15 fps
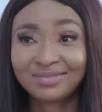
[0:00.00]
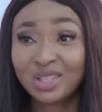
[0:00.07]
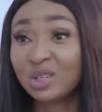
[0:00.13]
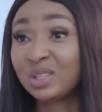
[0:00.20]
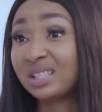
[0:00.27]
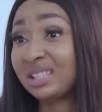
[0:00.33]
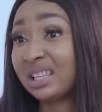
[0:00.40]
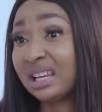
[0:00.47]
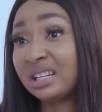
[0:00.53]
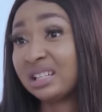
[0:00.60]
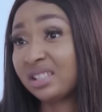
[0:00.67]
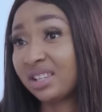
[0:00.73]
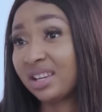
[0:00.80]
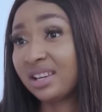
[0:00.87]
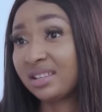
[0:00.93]
don't stand a
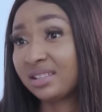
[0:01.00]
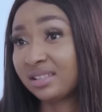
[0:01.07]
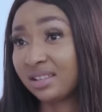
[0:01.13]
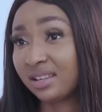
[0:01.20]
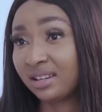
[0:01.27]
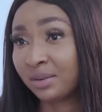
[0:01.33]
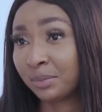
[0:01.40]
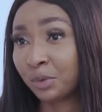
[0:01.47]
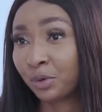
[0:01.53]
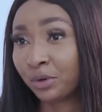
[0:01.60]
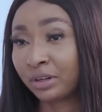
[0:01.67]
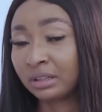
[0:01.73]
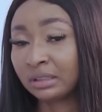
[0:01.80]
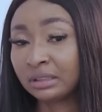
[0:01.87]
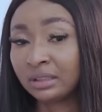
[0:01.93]
chance
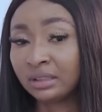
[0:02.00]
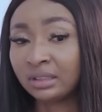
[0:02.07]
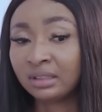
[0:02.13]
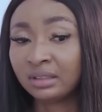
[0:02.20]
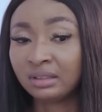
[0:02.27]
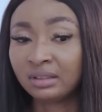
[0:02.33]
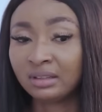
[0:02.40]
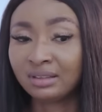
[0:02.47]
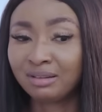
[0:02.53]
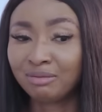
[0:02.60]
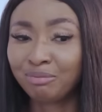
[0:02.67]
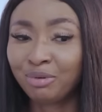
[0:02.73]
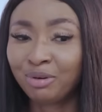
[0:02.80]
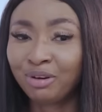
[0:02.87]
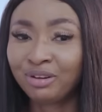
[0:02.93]
anymore,
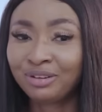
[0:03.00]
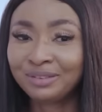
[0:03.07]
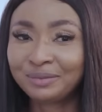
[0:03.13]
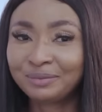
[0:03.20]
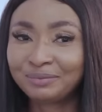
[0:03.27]
but